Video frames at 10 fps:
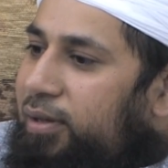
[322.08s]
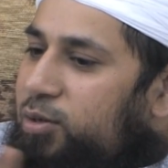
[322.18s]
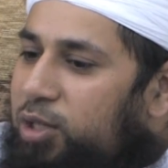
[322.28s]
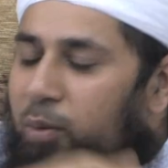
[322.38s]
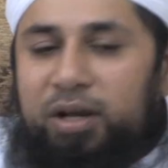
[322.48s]

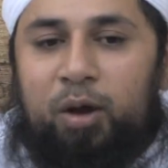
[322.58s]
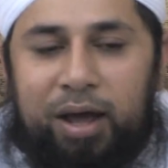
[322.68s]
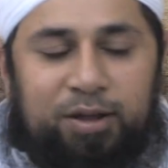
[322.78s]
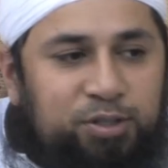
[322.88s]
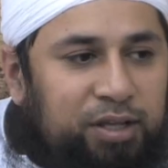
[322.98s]
So they will go
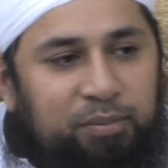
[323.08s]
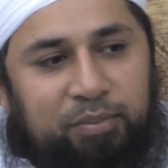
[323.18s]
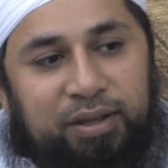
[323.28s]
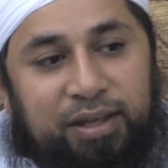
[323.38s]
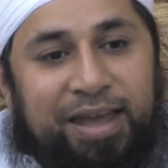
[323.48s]
out to
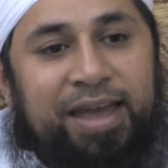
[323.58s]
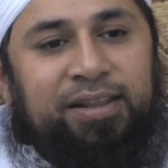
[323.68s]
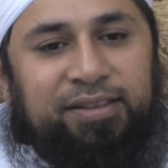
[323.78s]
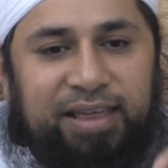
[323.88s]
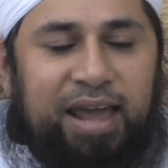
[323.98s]
him.
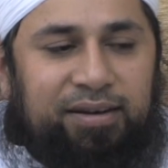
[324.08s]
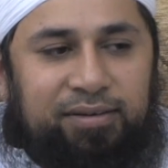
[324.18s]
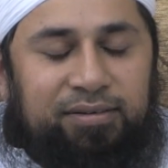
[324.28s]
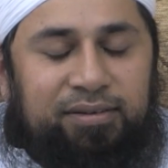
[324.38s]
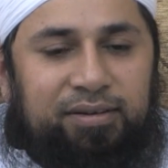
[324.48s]
Then
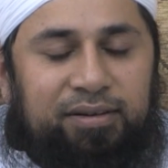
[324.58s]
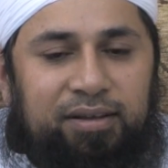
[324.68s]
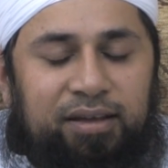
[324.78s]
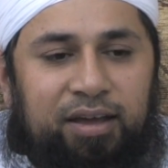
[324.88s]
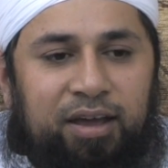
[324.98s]

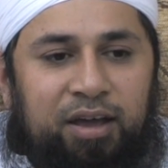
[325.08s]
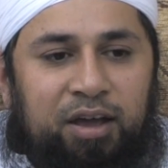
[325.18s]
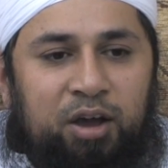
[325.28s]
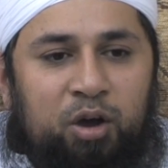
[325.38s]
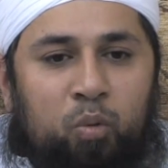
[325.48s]

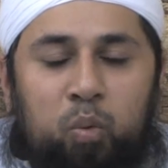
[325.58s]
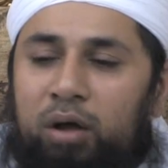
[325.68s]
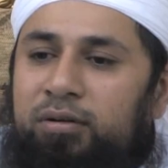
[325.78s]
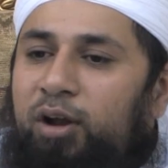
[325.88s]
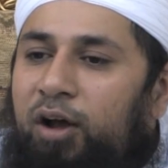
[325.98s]

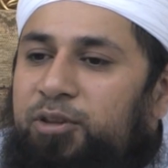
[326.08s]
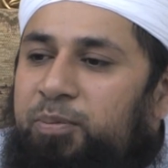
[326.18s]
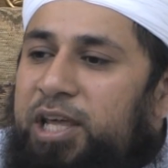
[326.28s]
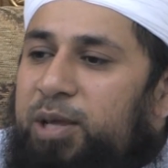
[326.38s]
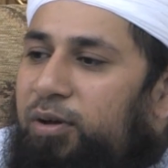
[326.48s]
one of the
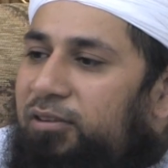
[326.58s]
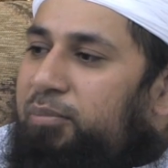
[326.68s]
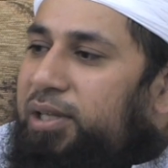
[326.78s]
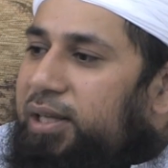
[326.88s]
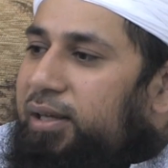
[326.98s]
people
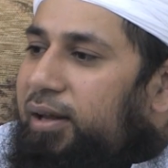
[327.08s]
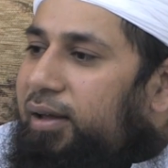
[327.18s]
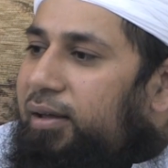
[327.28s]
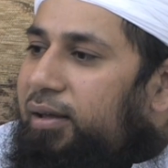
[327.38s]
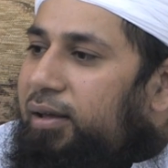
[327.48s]
of
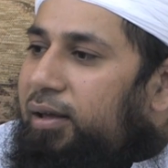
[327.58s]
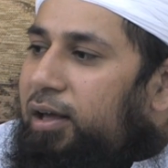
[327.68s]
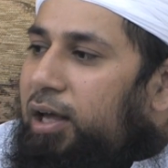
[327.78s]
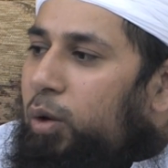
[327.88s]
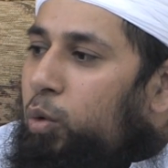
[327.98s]
Medina,
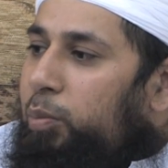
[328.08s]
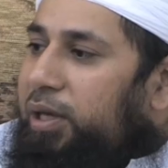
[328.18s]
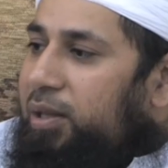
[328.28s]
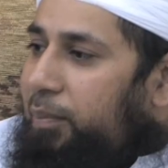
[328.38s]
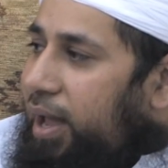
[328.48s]
who will
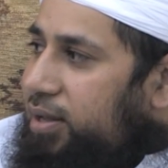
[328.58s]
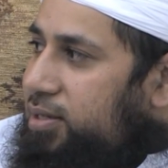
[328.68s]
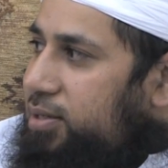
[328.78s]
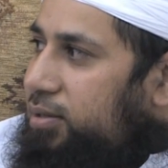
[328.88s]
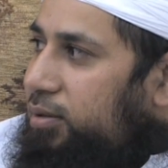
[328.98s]
be the
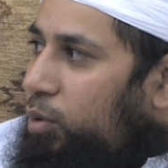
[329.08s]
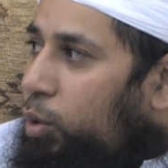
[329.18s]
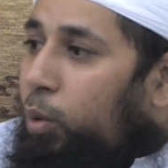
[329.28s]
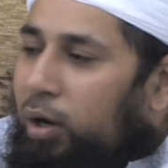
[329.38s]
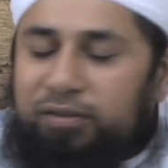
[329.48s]
best,
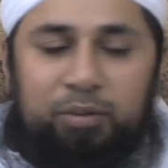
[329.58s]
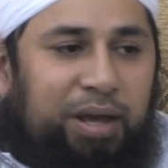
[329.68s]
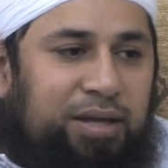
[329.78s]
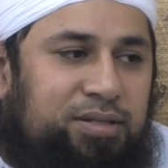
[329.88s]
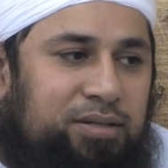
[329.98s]
or one of the
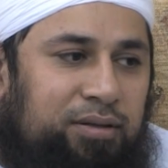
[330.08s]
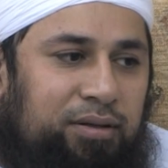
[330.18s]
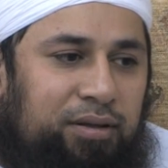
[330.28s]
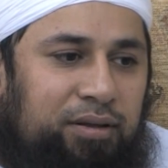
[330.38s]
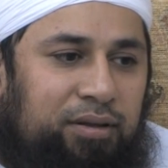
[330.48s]
best,
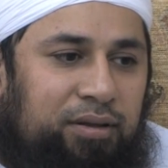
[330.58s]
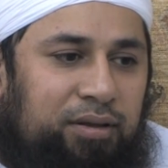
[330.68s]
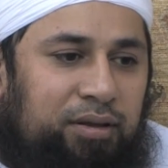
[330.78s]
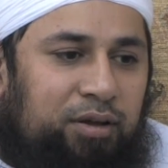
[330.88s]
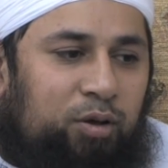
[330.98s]

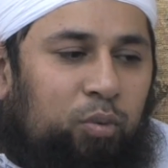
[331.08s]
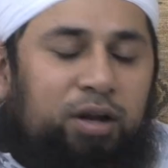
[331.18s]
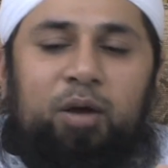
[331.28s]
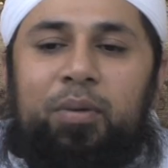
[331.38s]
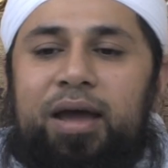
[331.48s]

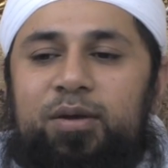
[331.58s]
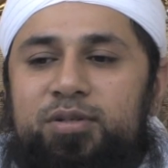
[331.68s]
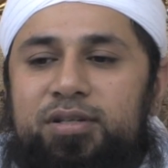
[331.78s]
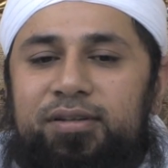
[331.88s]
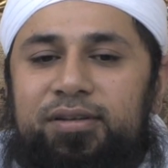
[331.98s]
will come
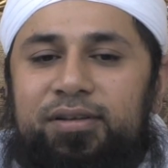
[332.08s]
out.